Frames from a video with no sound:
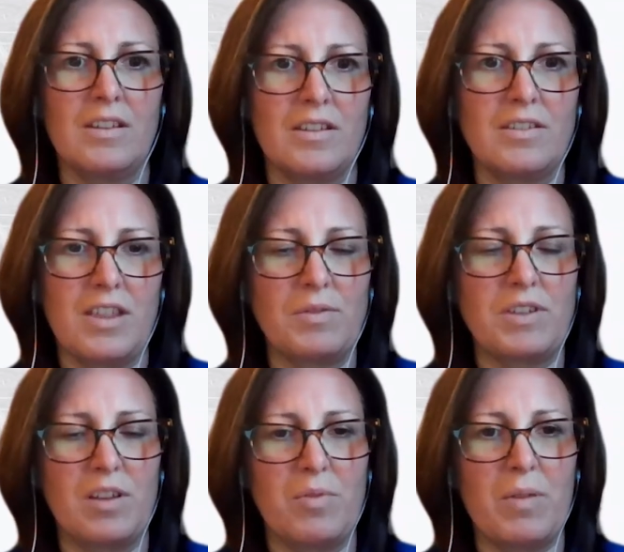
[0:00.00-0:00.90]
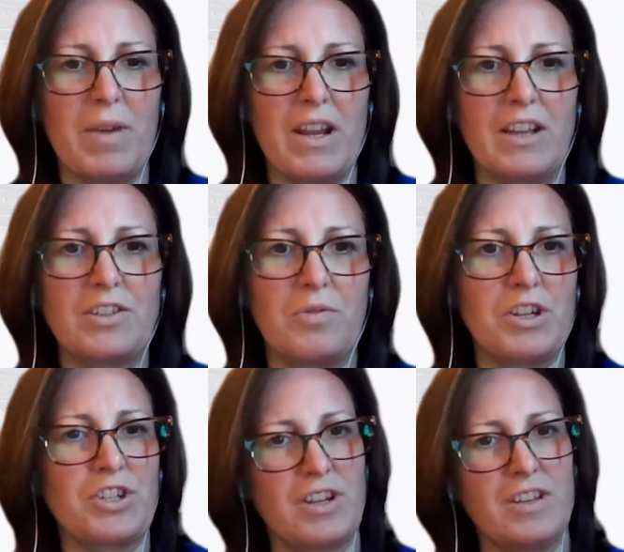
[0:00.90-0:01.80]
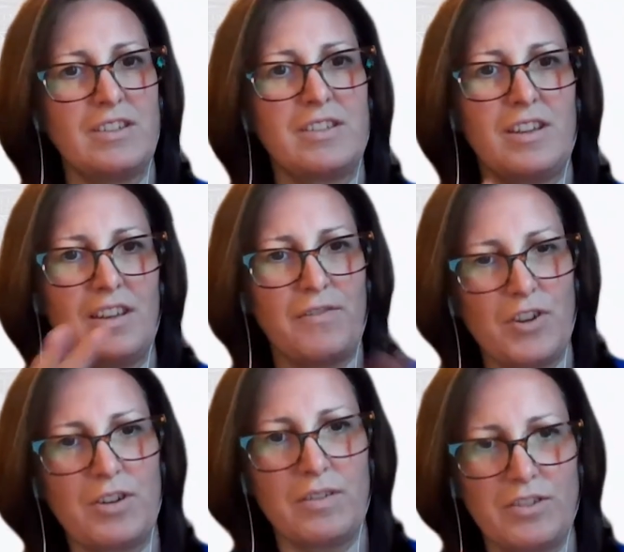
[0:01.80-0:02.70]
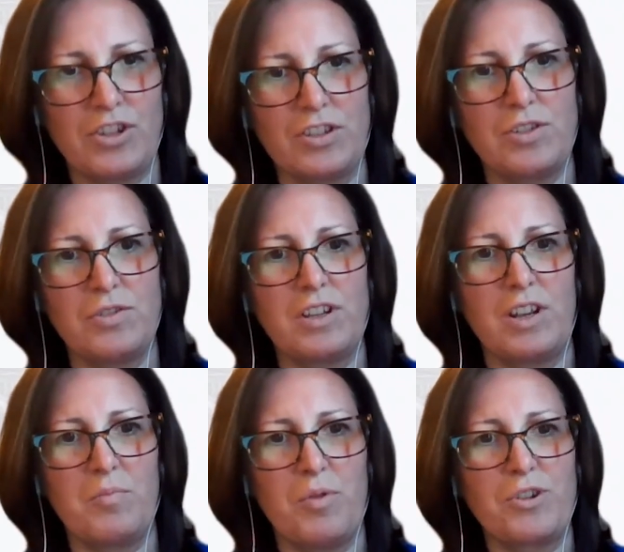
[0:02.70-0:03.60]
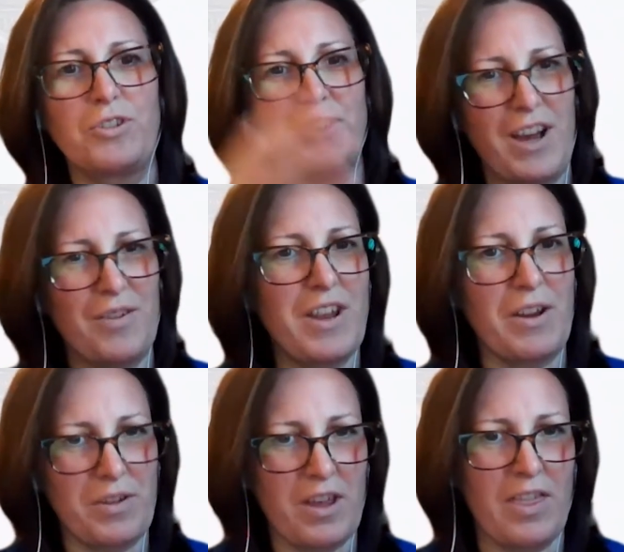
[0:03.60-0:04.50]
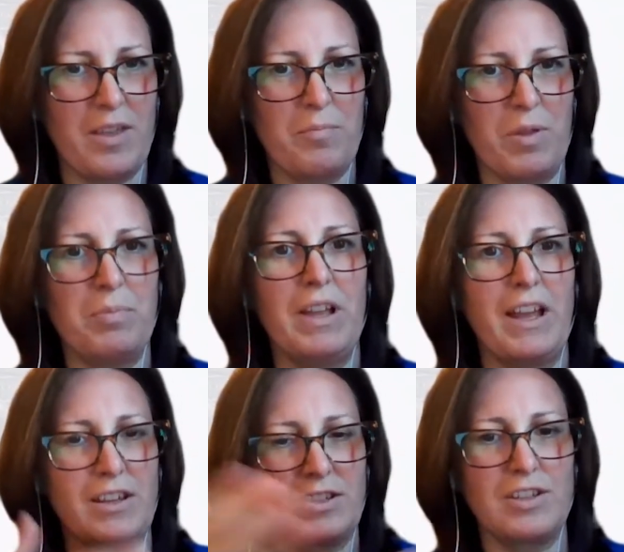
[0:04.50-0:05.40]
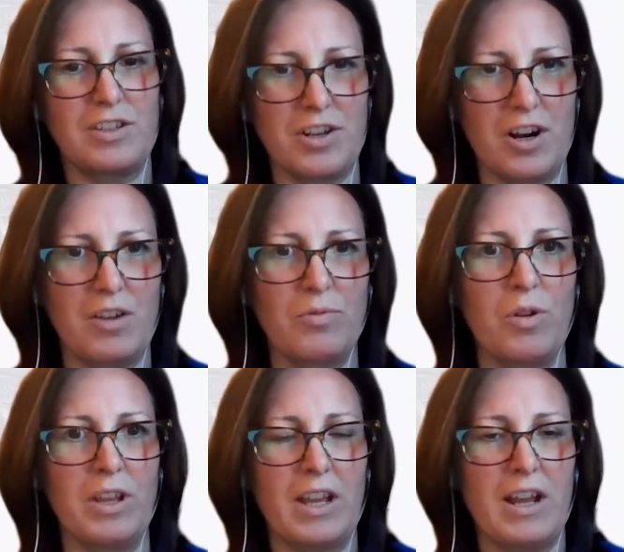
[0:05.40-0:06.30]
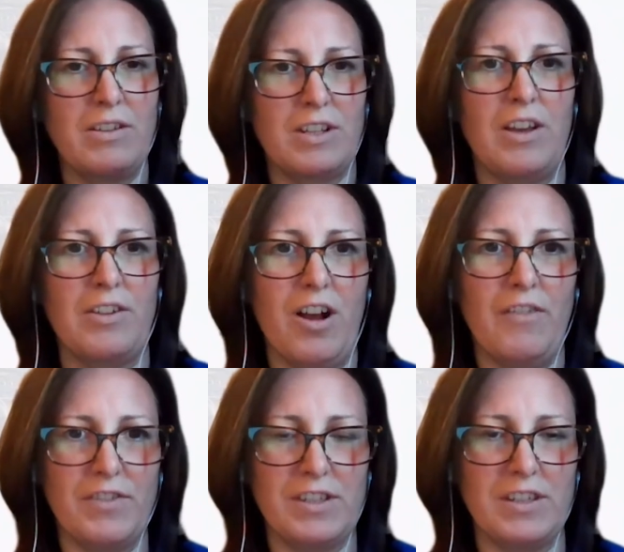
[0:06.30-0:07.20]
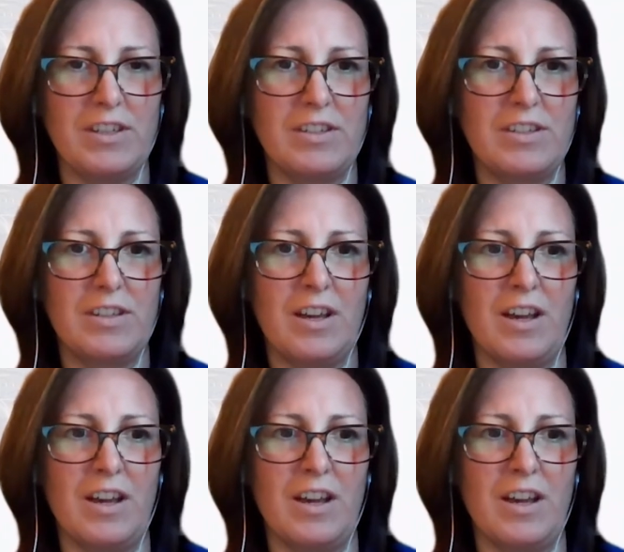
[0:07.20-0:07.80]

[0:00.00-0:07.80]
So that was going to be my next question, is if you're just using it in Portugal now, and the plan is to start rolling it out to other offices.